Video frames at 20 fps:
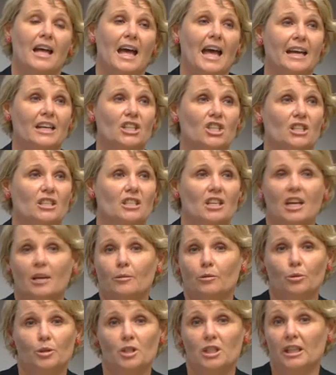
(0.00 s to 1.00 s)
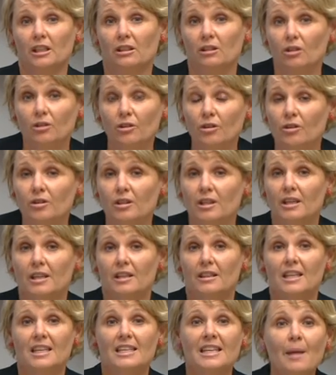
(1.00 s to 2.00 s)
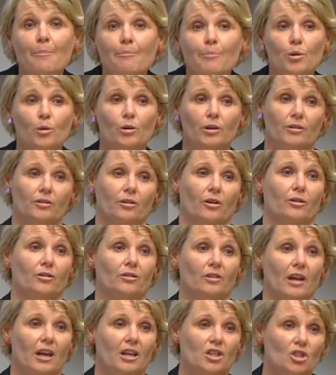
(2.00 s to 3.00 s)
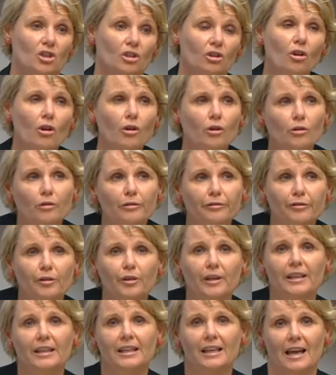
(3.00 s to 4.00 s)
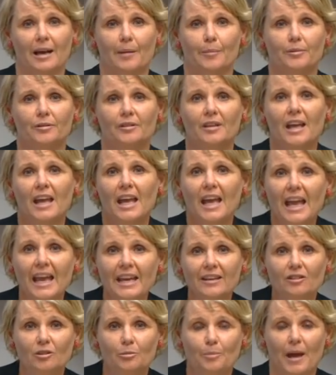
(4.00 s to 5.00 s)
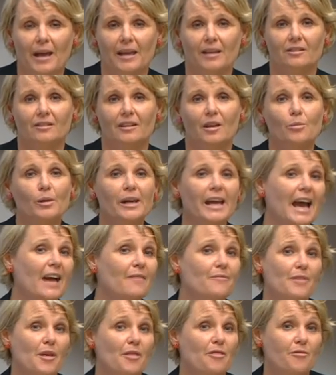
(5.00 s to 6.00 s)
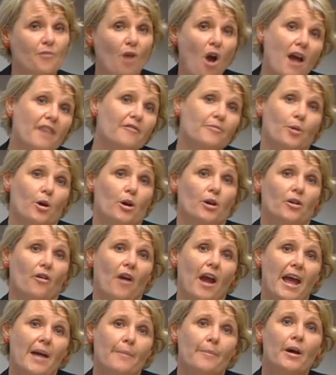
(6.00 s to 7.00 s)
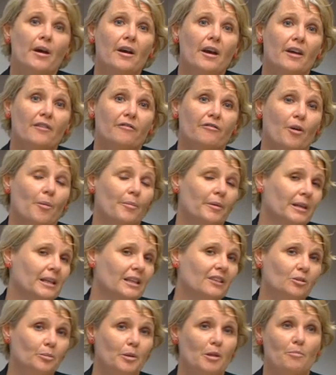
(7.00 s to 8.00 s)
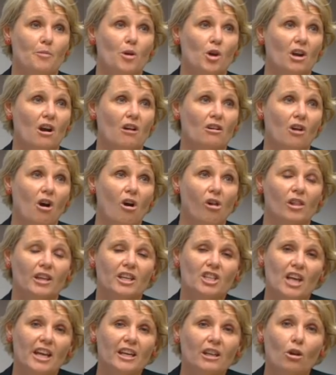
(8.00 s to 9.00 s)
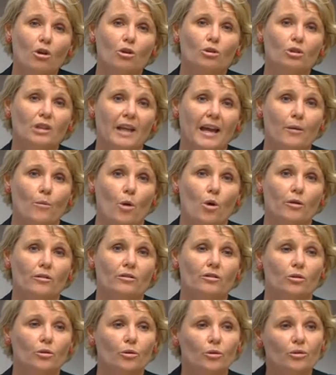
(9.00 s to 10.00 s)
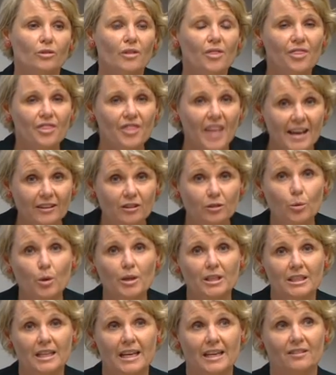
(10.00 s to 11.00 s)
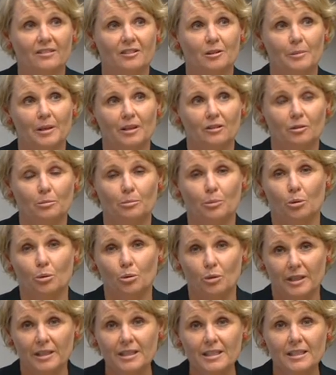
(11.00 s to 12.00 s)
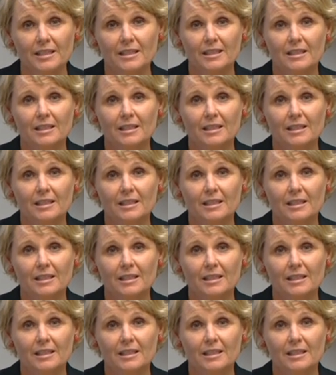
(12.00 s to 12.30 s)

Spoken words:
action teams which include the Netball Association, local footy clubs, Headspace, and we have the Thrive program from Elizabeth Murdoch College and local Langwarrin schools. That's what needs to be supported,